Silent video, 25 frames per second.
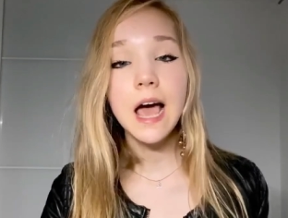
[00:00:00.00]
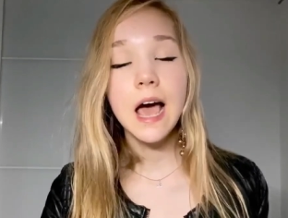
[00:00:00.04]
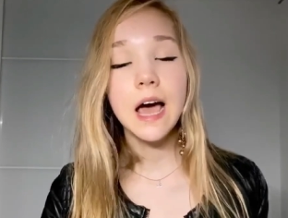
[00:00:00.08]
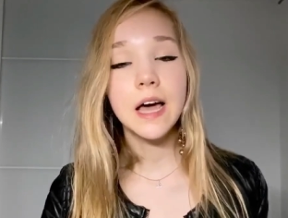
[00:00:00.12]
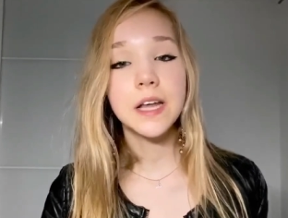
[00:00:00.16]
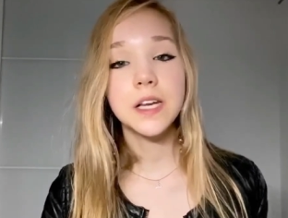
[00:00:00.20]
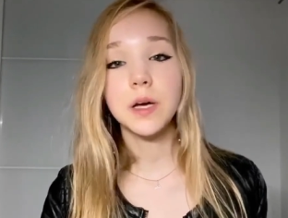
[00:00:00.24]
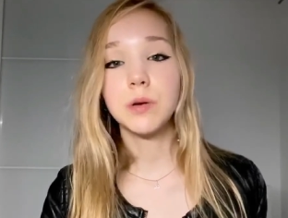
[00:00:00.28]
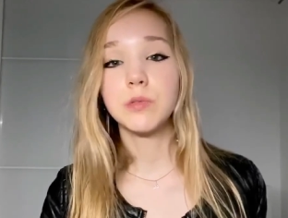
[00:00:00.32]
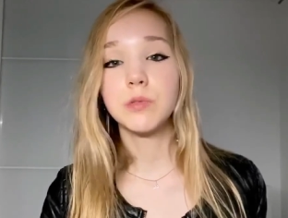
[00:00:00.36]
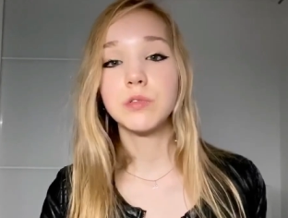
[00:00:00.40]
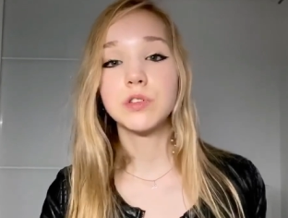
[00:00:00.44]

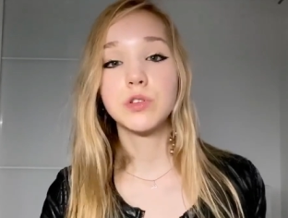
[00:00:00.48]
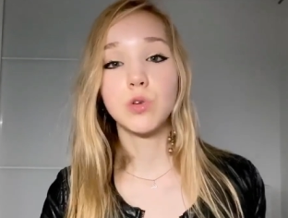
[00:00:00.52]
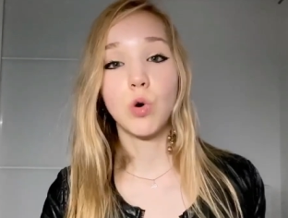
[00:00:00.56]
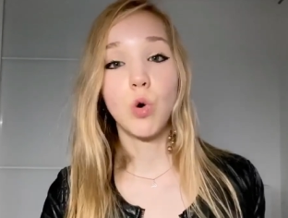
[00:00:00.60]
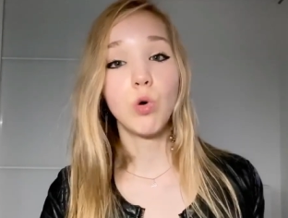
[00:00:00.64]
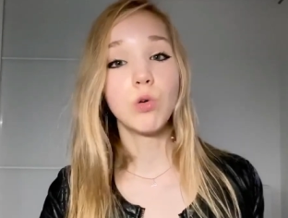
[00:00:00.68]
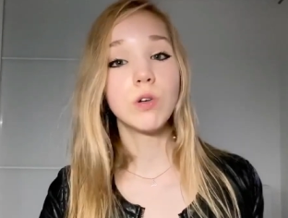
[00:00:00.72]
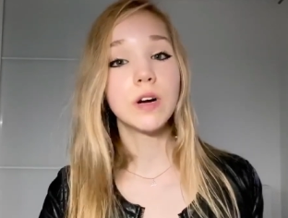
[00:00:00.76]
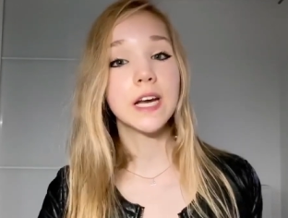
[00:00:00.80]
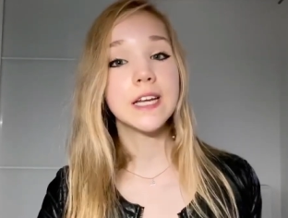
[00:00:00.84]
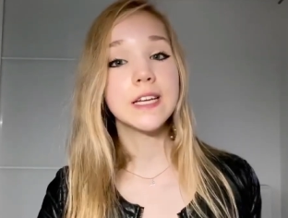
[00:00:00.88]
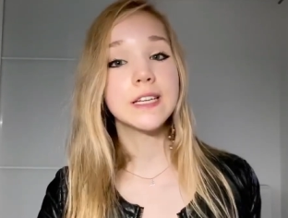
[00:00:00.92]
and I was
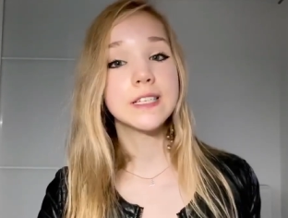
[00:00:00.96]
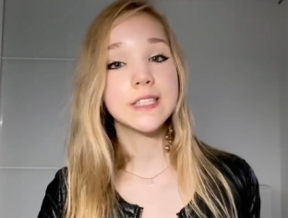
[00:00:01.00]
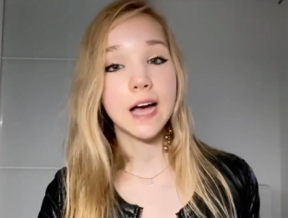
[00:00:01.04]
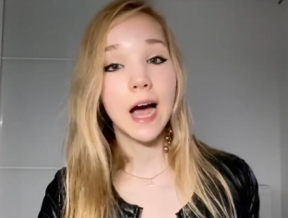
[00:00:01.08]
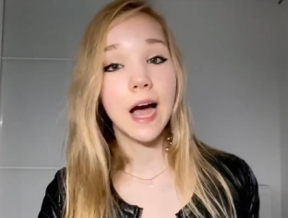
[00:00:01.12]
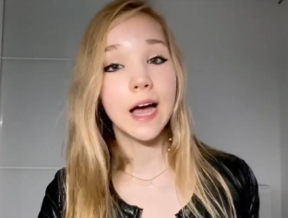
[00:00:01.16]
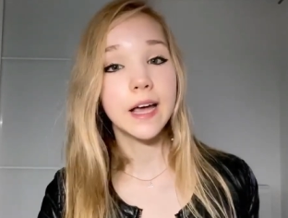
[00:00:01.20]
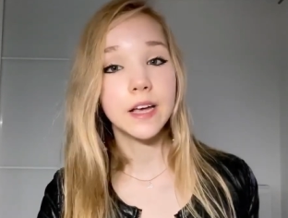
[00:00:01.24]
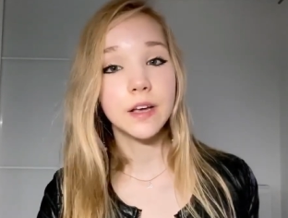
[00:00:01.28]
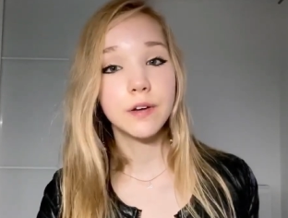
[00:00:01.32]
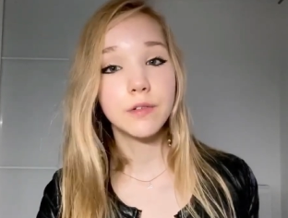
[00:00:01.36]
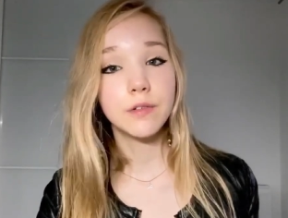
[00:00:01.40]
already
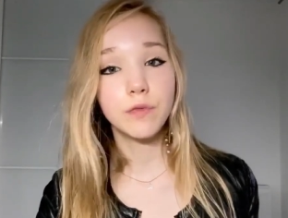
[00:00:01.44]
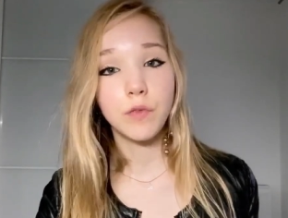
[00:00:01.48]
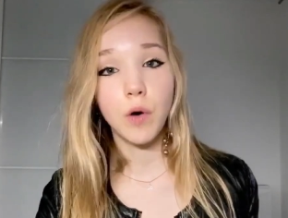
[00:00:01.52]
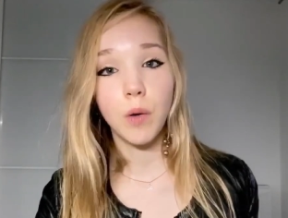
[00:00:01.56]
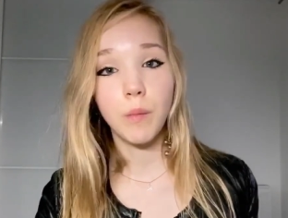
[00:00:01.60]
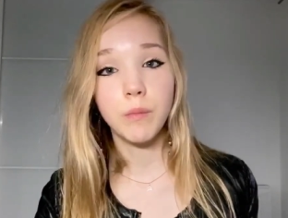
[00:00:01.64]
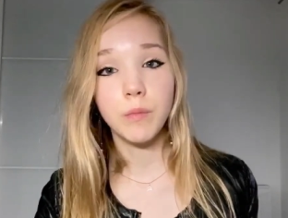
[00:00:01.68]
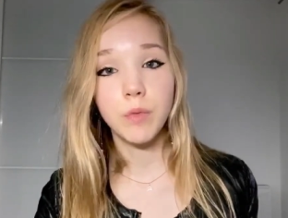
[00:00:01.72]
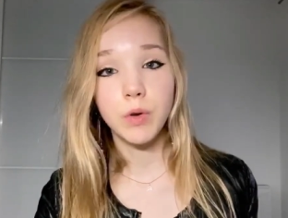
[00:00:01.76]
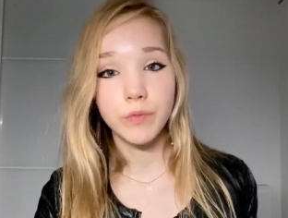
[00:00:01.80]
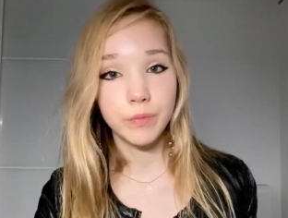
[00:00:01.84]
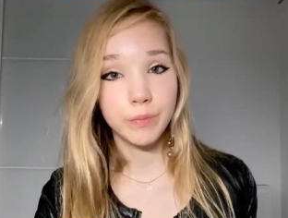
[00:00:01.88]
tired
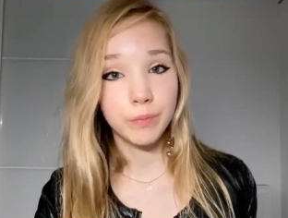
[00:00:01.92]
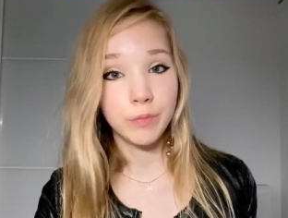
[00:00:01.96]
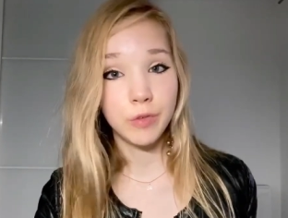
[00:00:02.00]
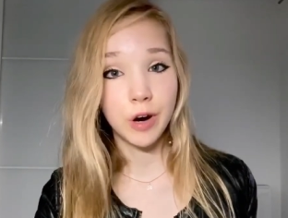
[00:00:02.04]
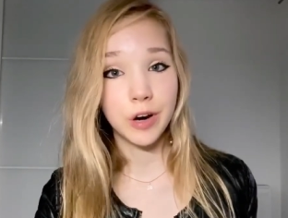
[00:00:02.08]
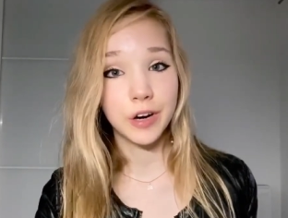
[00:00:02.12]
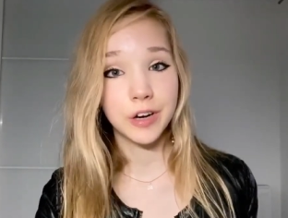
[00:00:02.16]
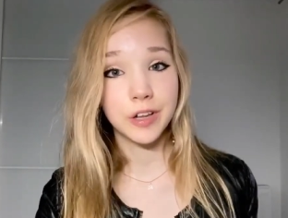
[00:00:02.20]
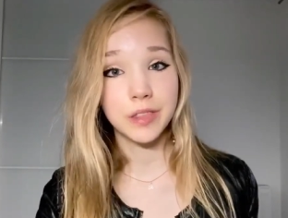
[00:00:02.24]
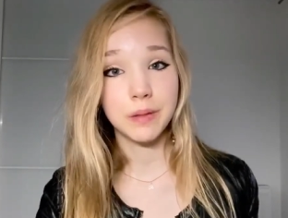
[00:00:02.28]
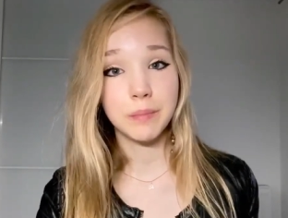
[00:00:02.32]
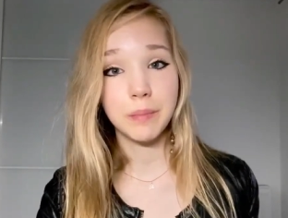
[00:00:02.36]
from
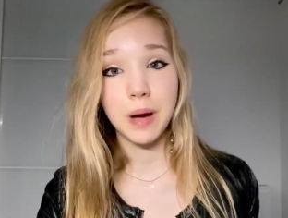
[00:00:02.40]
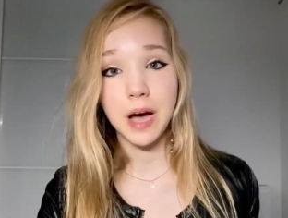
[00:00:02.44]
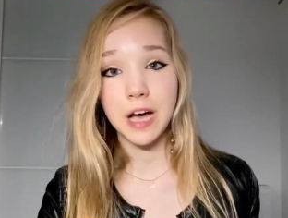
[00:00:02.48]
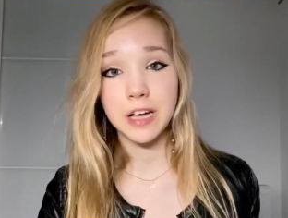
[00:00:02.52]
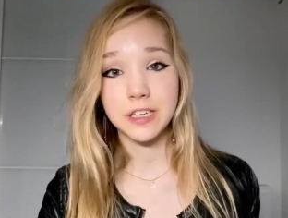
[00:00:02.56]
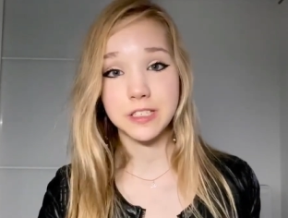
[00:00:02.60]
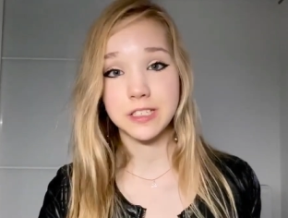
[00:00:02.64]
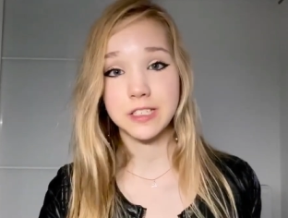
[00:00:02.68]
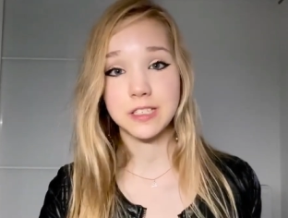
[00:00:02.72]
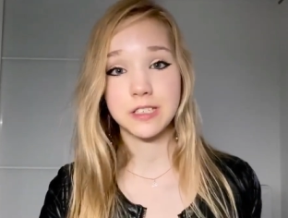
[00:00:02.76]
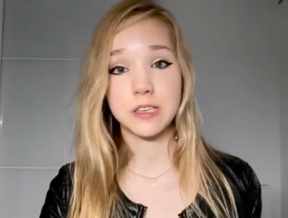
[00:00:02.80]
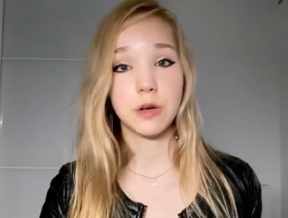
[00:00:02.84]
wearing the
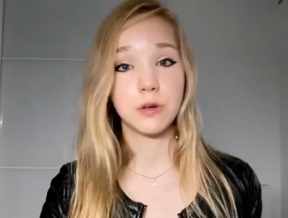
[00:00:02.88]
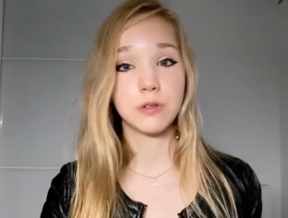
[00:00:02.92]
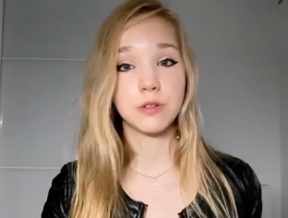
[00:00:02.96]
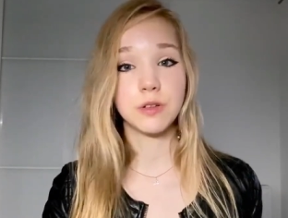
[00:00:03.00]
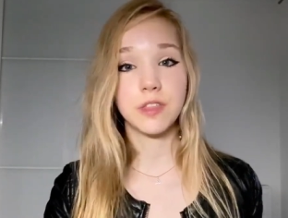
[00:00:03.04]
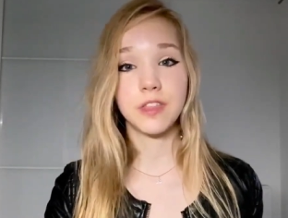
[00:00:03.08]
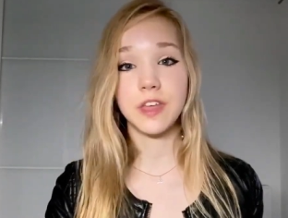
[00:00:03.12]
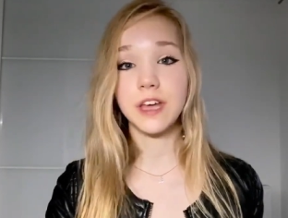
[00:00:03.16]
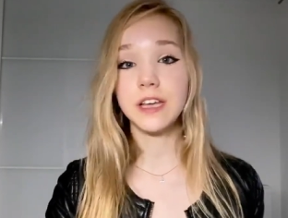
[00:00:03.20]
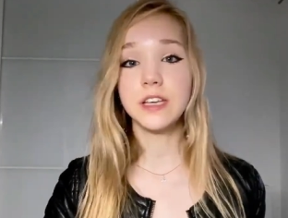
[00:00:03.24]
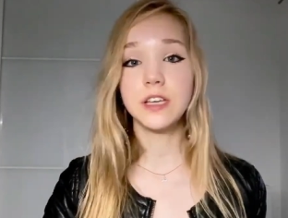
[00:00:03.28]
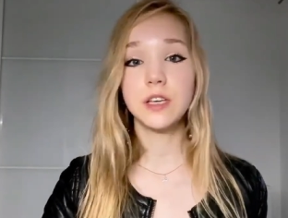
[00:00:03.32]
mask, so
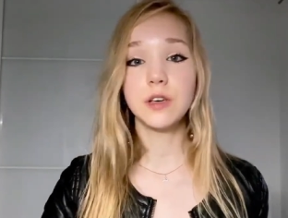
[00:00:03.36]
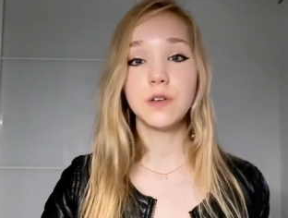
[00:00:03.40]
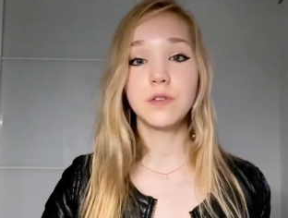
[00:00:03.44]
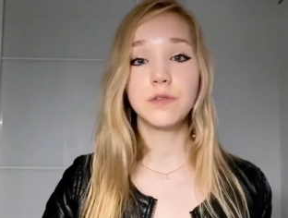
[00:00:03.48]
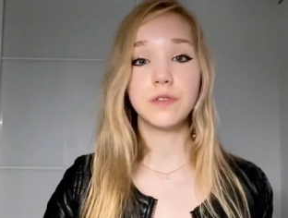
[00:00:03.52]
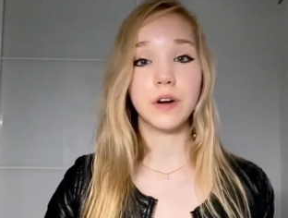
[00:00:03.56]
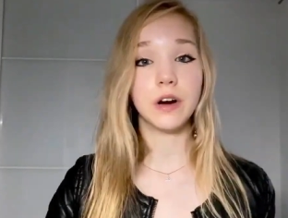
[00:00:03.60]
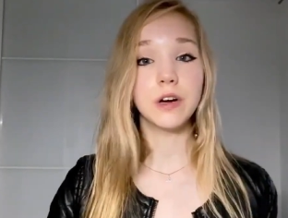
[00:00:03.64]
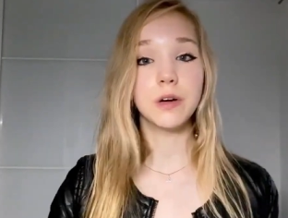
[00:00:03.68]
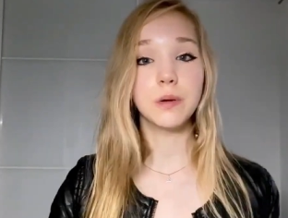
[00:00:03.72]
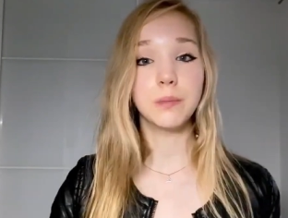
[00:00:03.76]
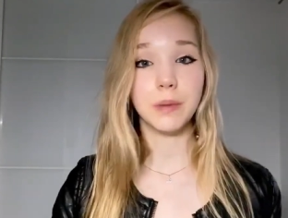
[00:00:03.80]
thank you
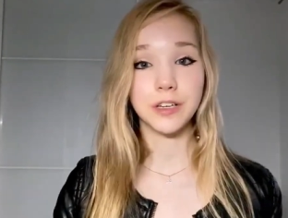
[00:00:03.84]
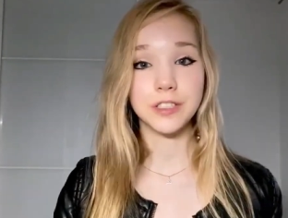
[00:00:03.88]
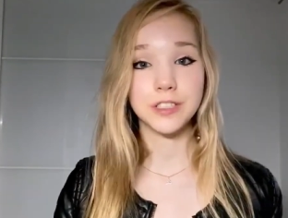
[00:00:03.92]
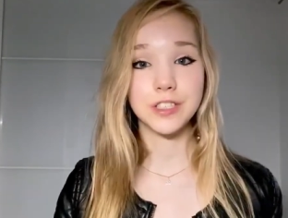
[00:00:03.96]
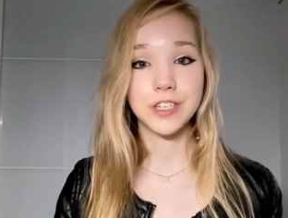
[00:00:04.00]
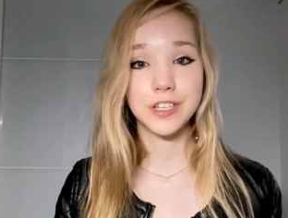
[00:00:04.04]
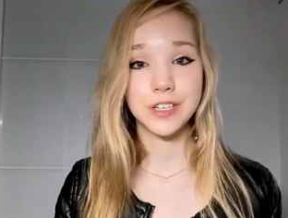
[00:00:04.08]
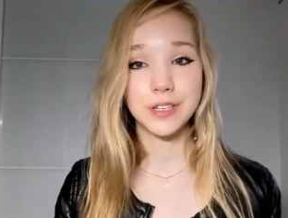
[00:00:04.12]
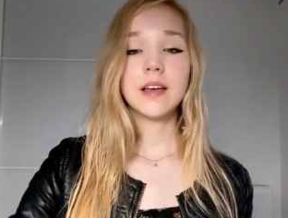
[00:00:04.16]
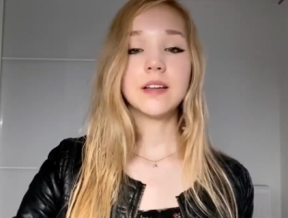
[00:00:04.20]
very much.